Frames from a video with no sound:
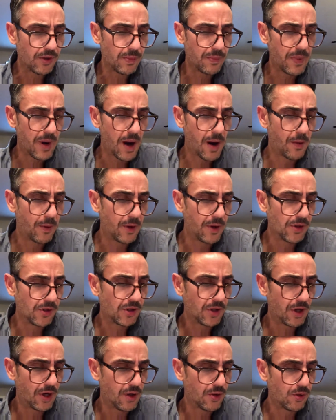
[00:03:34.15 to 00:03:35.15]
and power
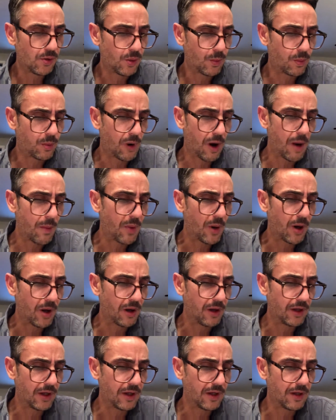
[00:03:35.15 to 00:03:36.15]
engineers who
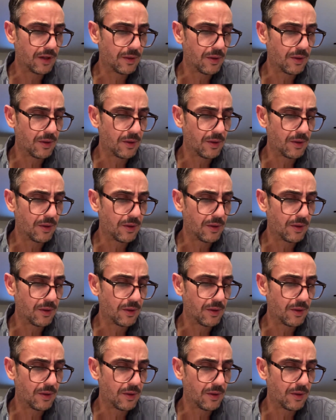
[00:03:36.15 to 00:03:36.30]
primarily